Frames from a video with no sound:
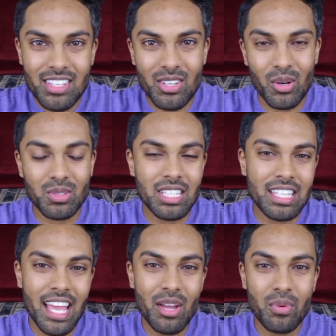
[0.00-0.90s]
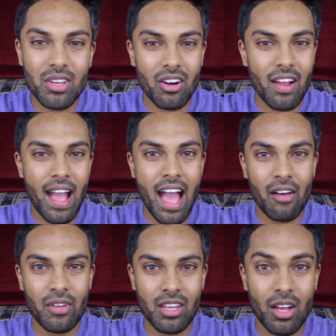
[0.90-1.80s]
So today we are
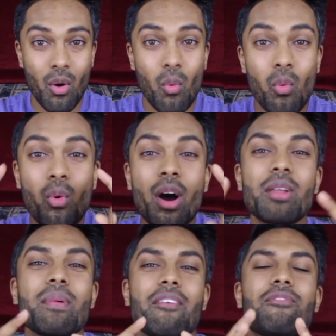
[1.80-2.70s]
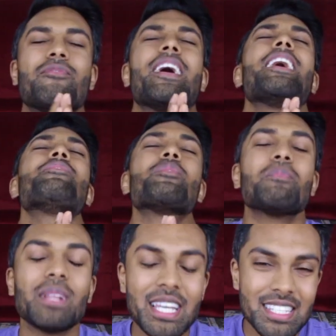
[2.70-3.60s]
having one of my
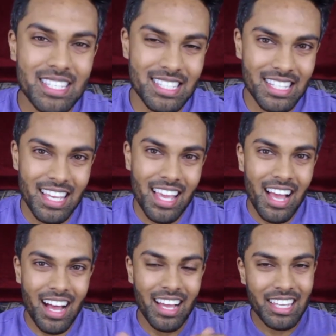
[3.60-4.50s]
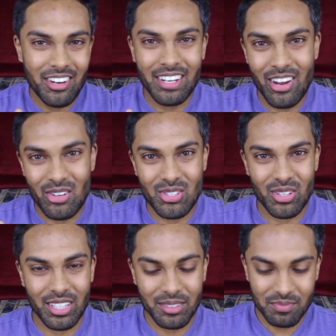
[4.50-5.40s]
favorite places here in
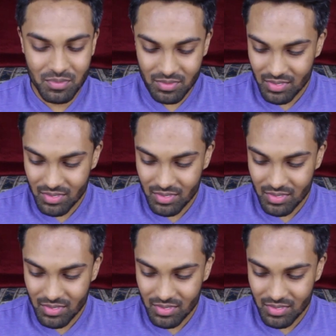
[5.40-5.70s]
Arizona.